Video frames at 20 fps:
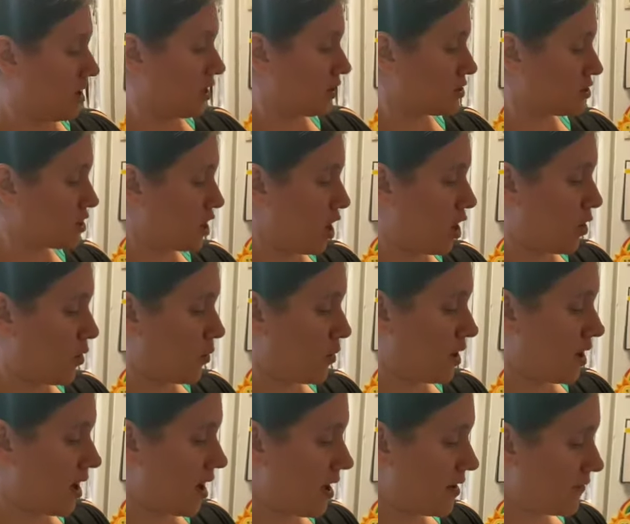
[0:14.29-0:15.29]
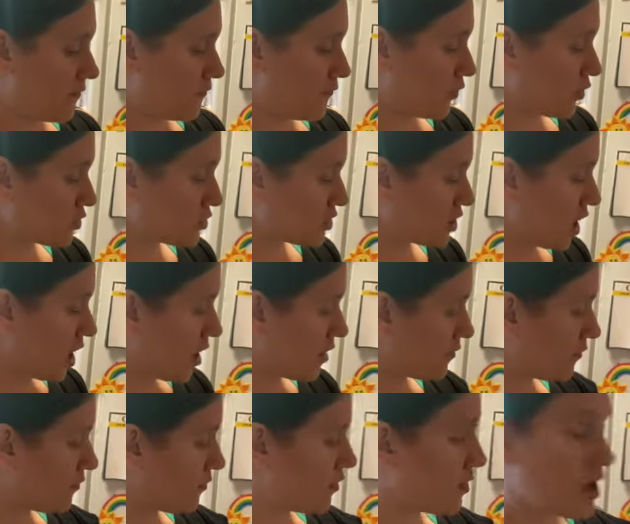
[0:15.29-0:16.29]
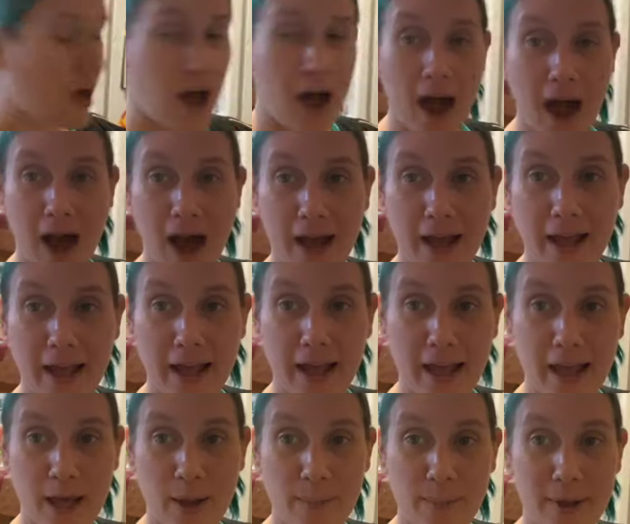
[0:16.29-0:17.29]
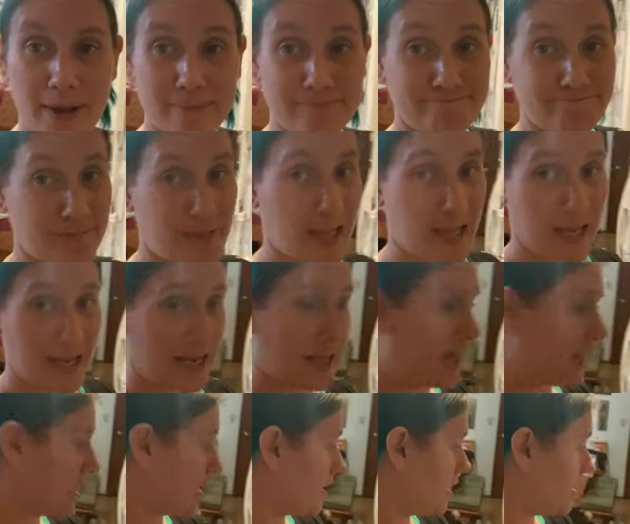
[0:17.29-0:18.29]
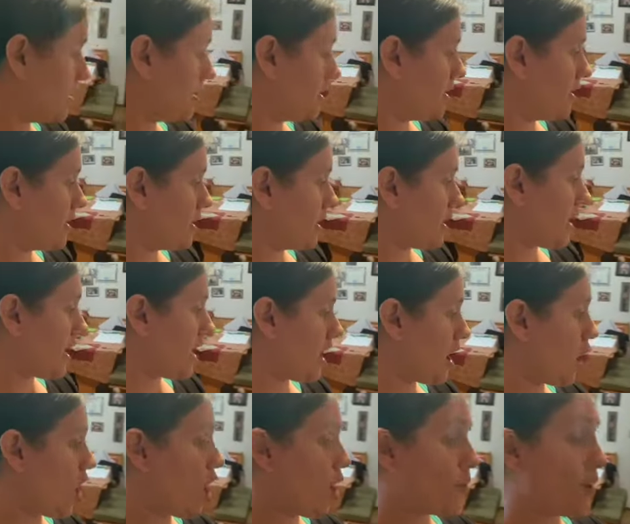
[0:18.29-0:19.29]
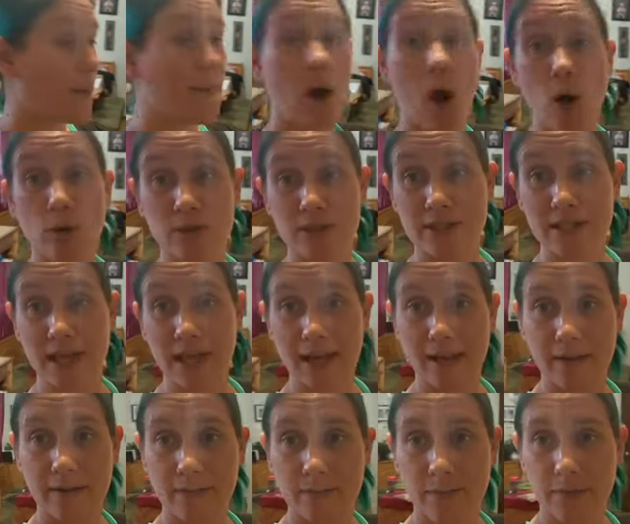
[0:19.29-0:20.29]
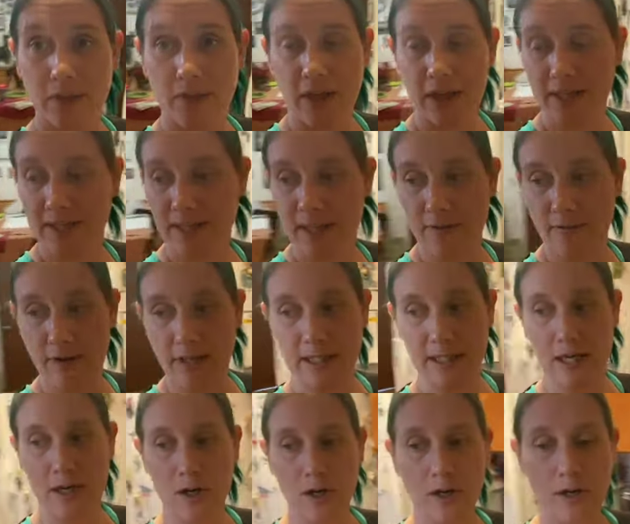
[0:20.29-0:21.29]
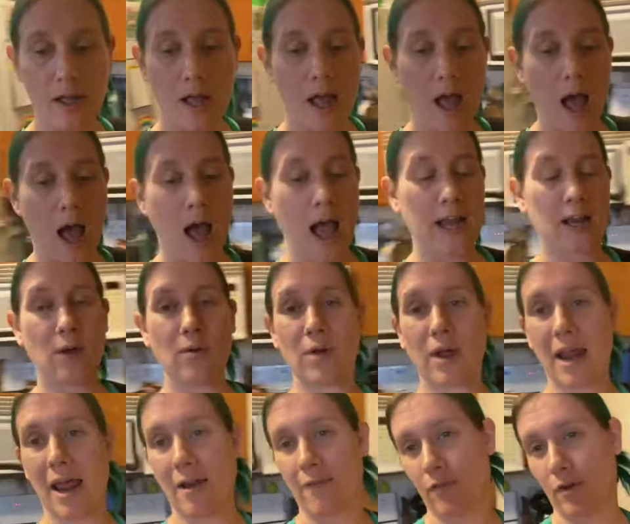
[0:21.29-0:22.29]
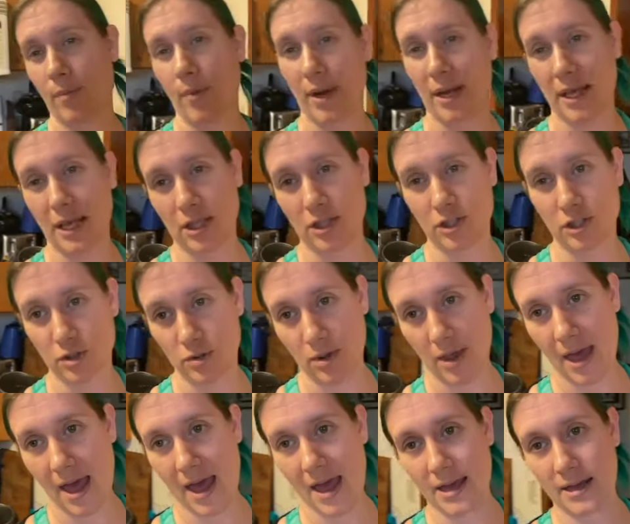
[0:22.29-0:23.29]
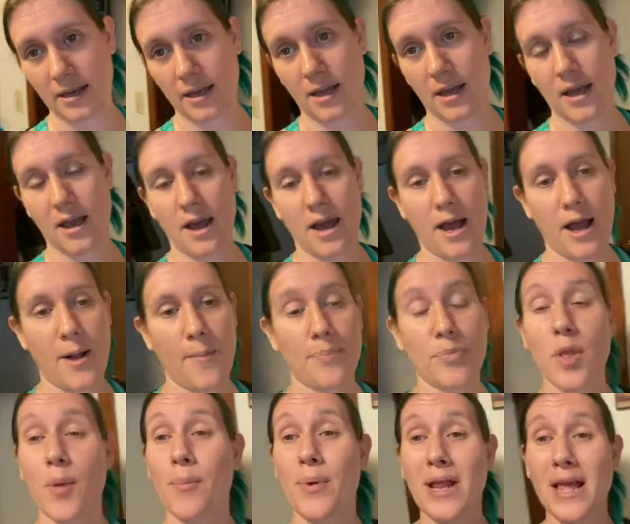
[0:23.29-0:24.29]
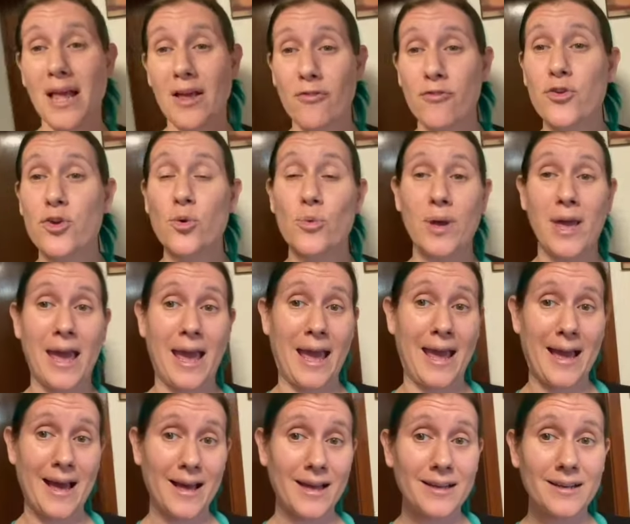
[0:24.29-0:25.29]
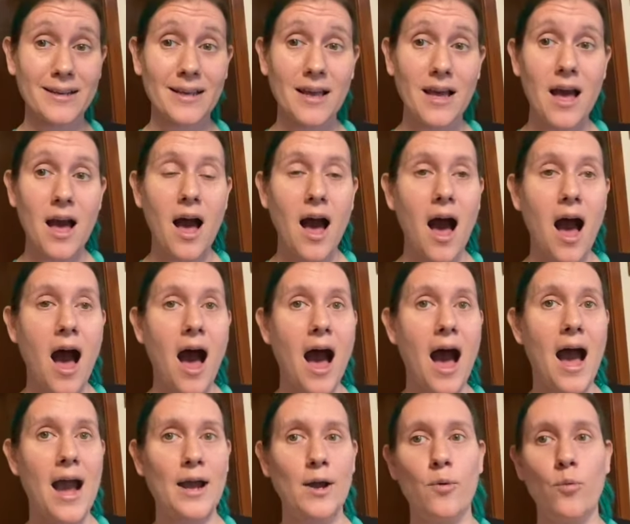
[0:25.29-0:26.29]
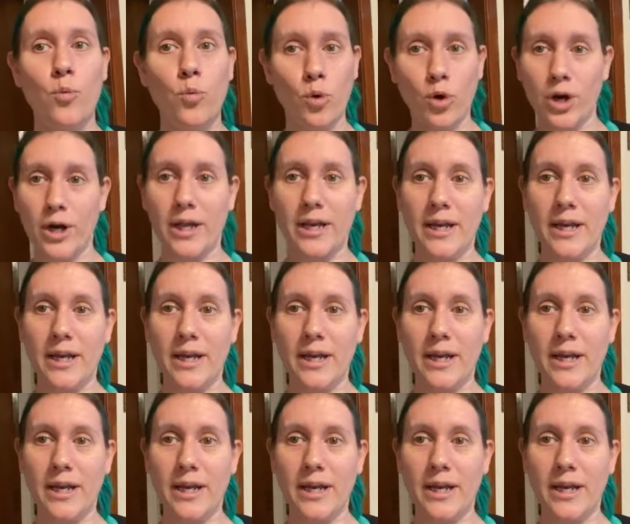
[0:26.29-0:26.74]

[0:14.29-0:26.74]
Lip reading: So first off, I am eating at home. I'm hosting the Thanksgiving dinner. I know not everybody can do that, but if you can, I would.